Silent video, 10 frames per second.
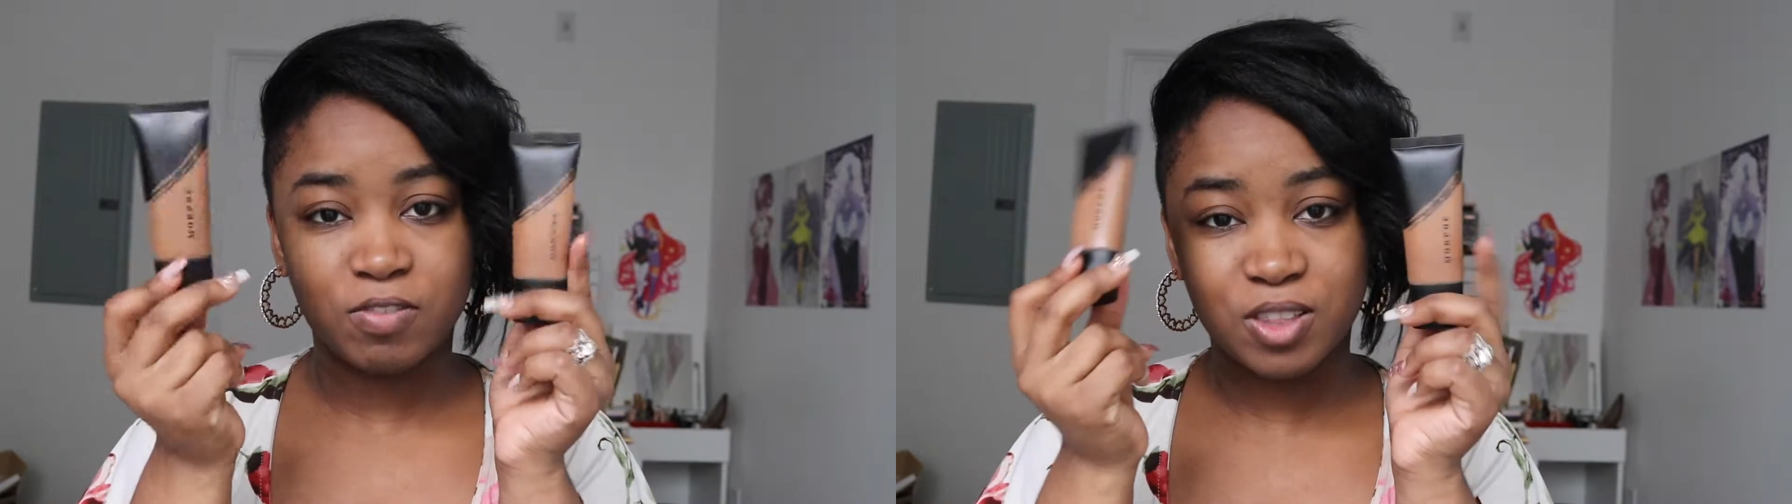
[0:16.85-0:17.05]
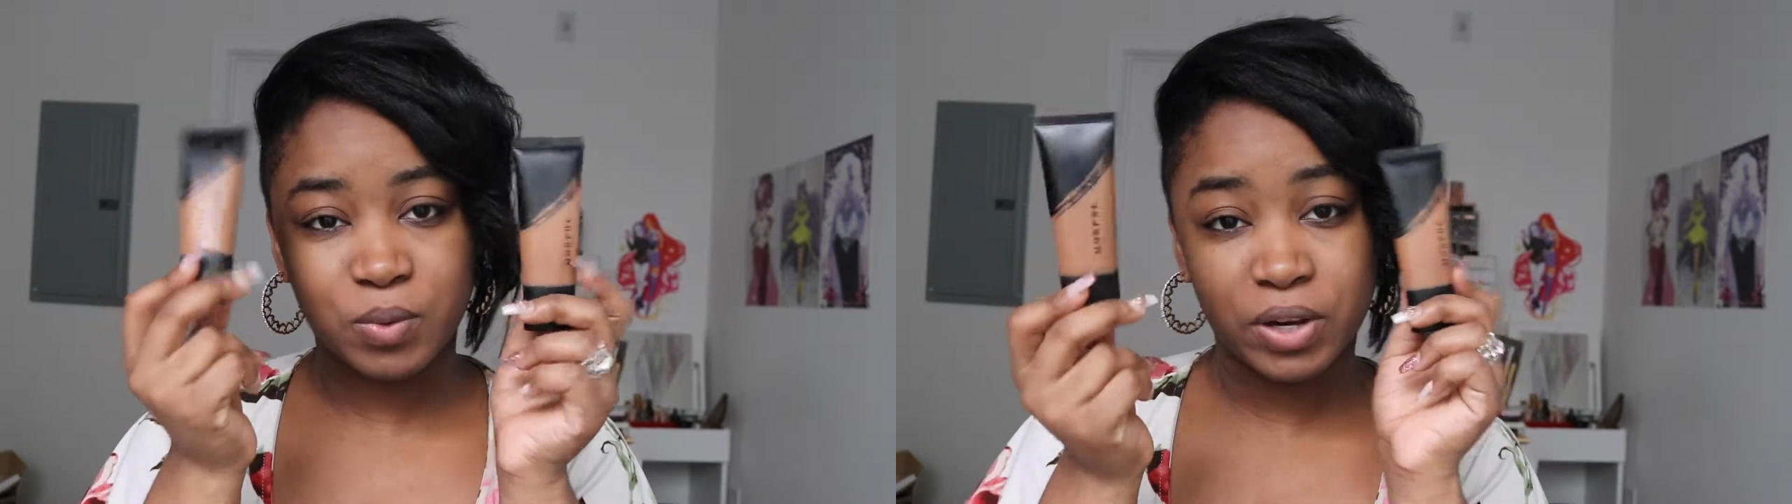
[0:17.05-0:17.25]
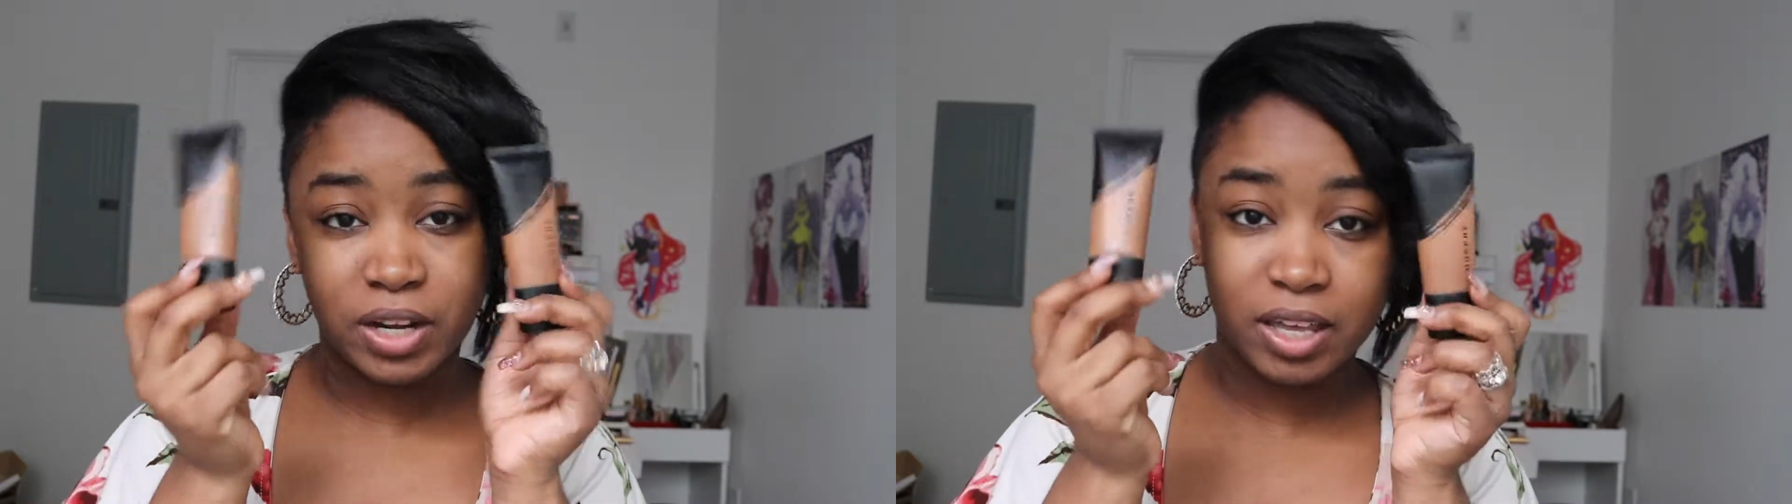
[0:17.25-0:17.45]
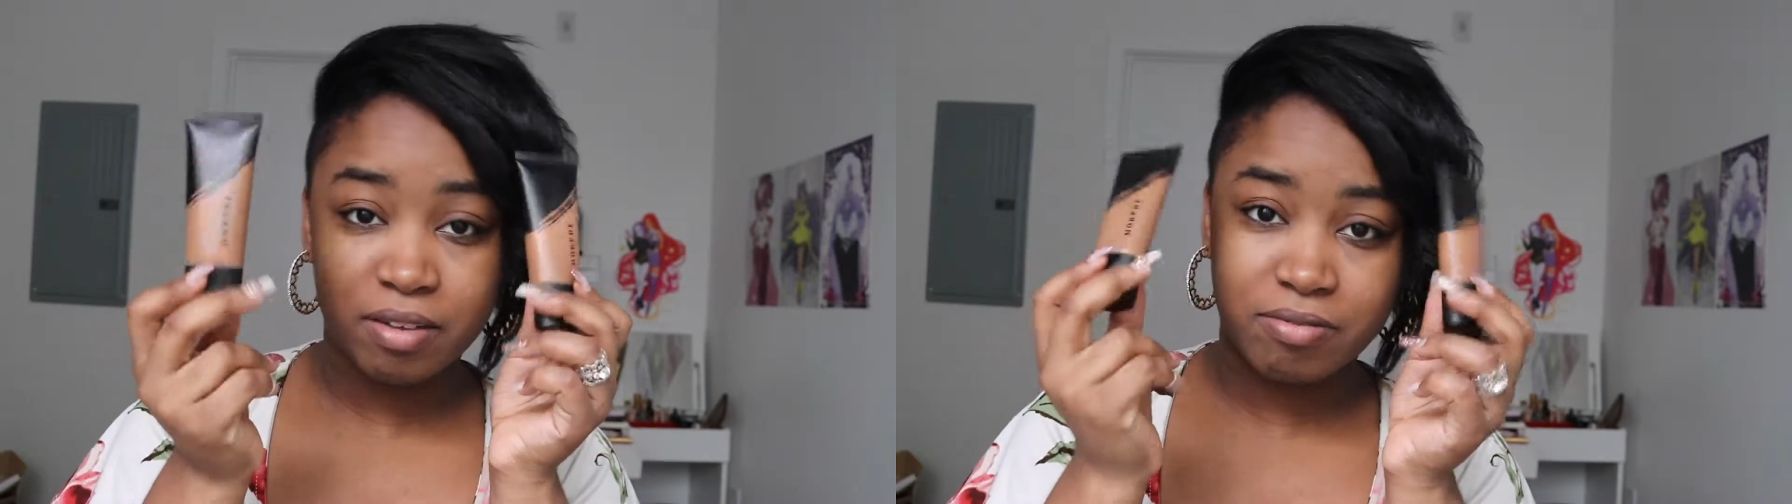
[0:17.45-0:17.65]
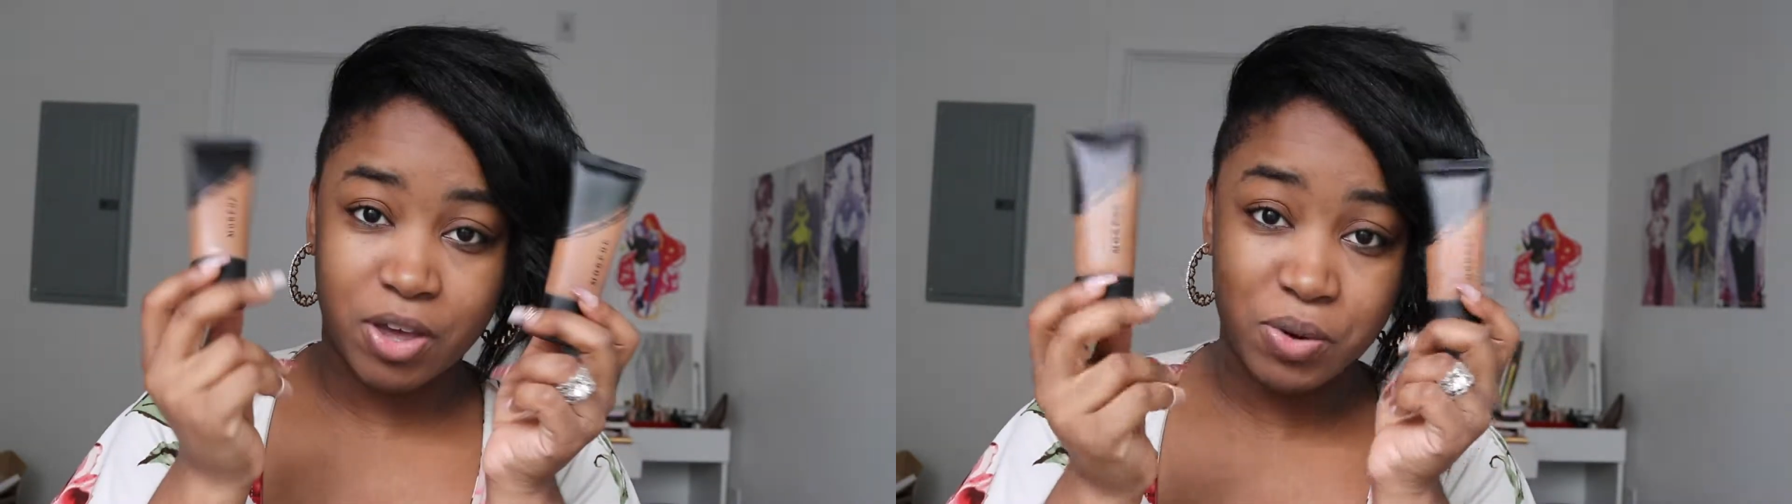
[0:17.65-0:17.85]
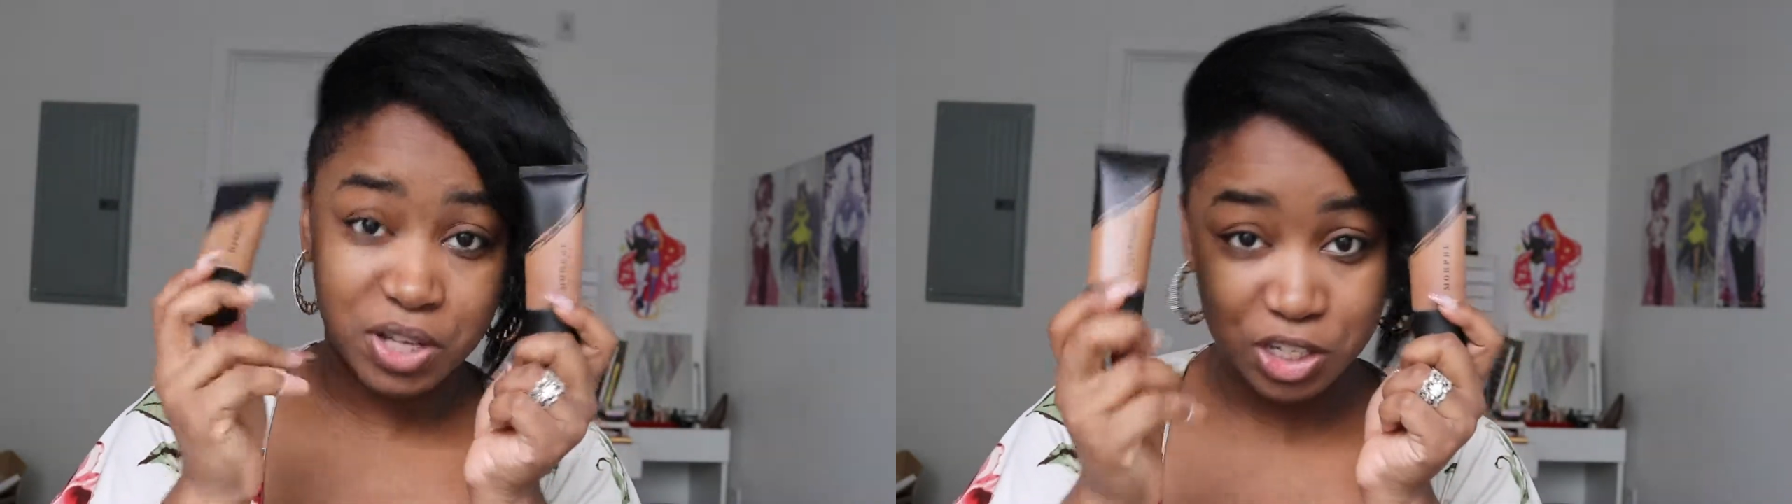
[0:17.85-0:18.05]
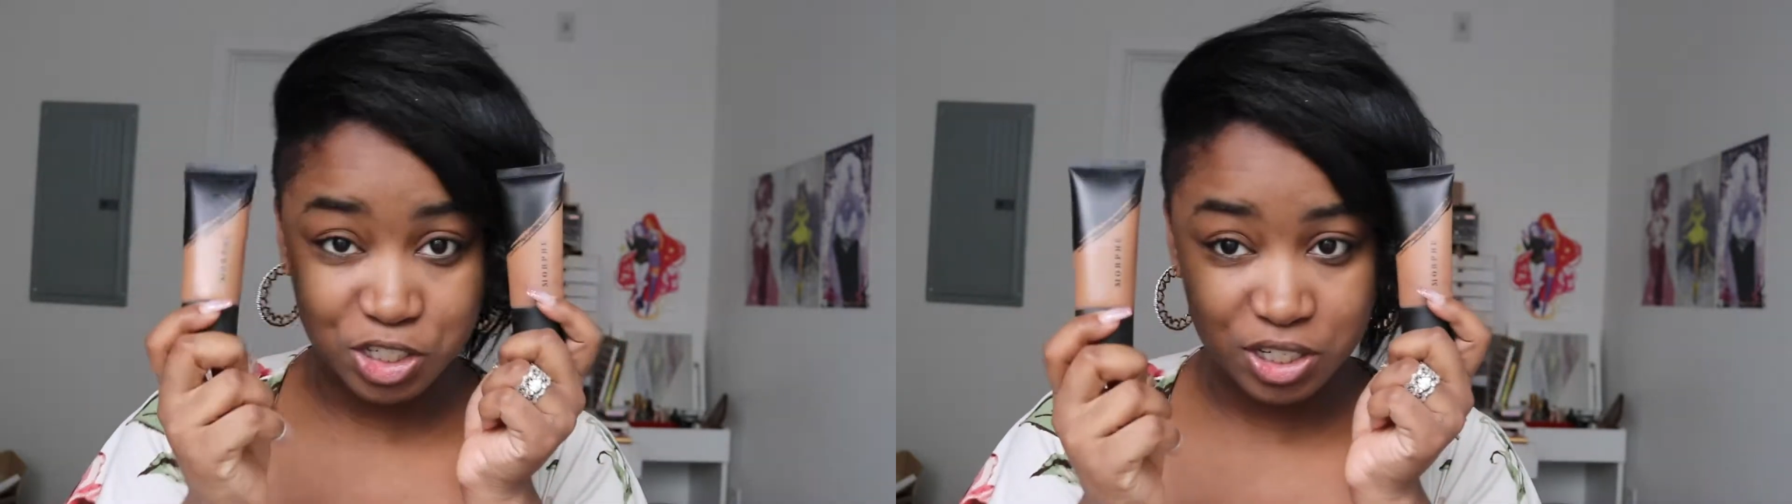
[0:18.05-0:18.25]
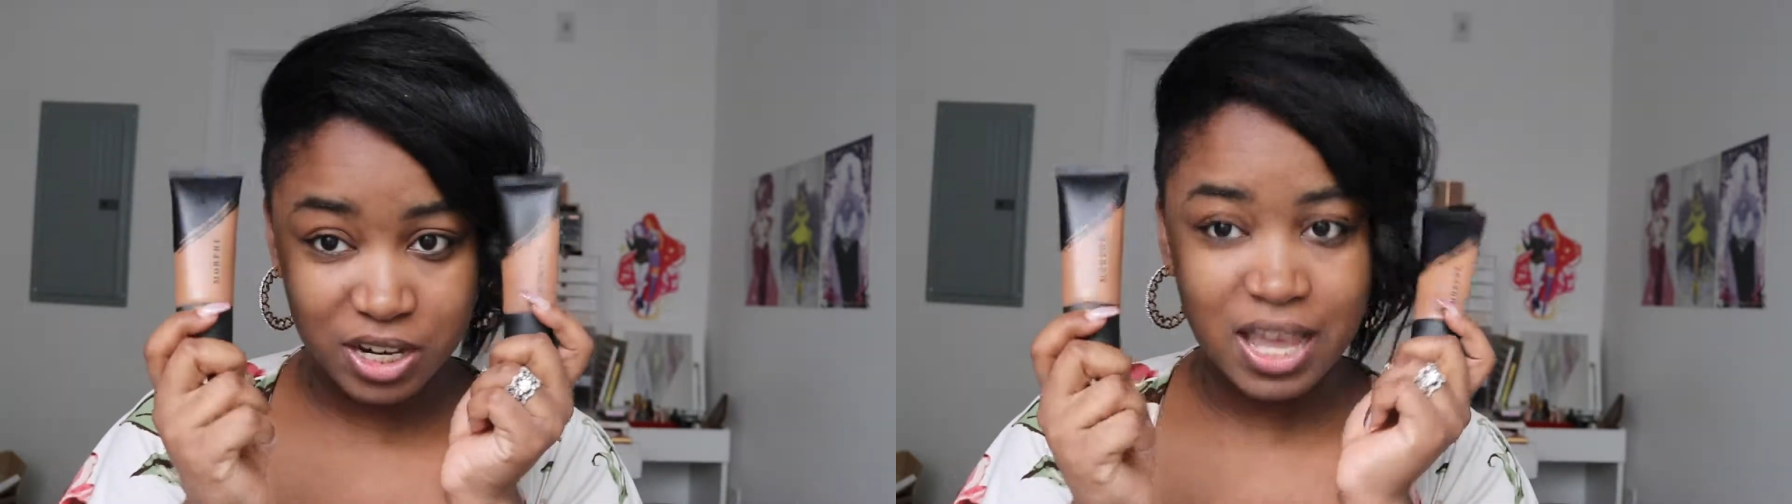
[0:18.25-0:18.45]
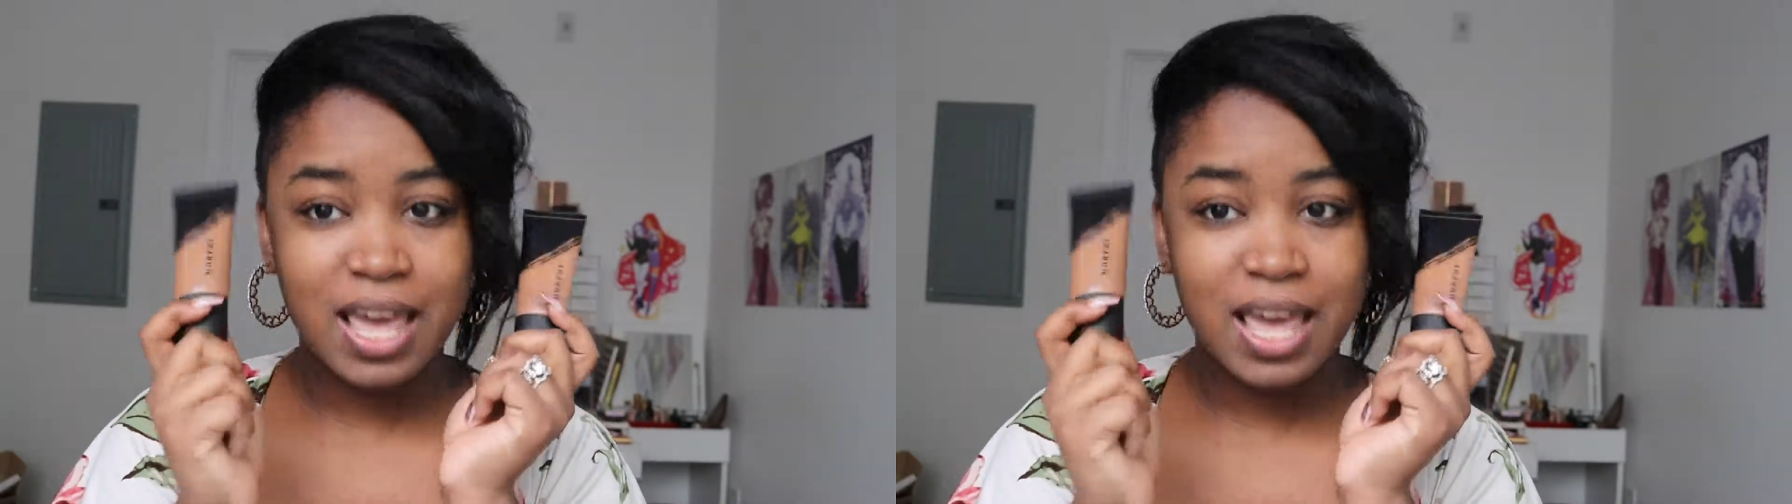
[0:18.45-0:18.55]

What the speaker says: Fluidity foundation.